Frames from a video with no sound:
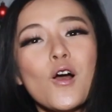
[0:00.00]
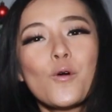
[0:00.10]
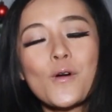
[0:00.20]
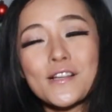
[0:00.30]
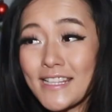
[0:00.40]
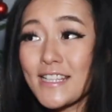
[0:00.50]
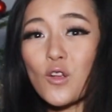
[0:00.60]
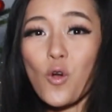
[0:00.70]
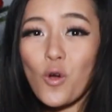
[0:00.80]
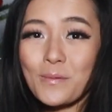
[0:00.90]
Whilst this
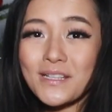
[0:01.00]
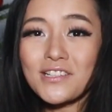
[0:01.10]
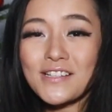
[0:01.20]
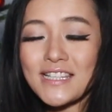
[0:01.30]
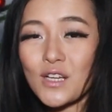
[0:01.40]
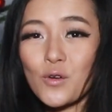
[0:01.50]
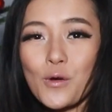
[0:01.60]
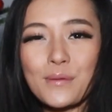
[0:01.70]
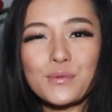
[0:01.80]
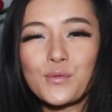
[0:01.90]
orbiter is
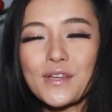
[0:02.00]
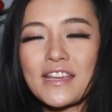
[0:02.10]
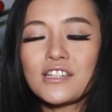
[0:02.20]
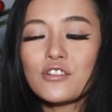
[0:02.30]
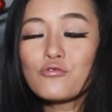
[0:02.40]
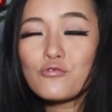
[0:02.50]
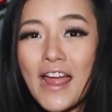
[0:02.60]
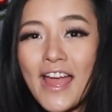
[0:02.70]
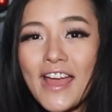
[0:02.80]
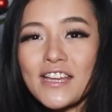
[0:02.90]
equipped with an
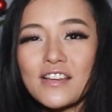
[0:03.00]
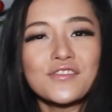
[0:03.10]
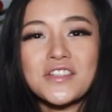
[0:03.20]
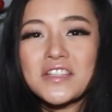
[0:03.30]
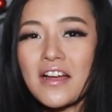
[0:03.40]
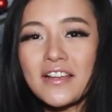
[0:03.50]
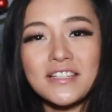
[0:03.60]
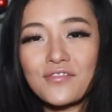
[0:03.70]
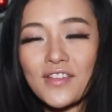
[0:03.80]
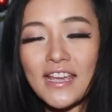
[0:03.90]
array of
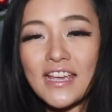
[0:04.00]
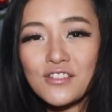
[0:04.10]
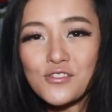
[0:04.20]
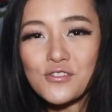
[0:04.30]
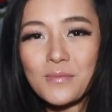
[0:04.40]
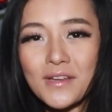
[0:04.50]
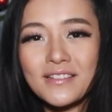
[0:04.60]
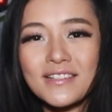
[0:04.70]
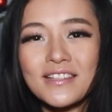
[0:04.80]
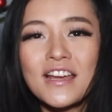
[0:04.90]
scientific
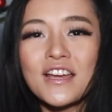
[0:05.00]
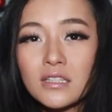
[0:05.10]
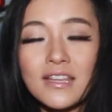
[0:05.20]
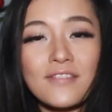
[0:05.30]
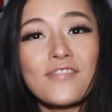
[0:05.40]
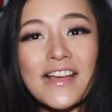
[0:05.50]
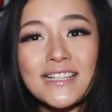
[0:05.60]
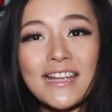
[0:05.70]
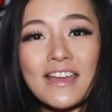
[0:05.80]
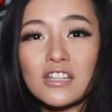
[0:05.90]
instruments to
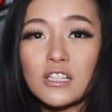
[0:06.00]
investigate the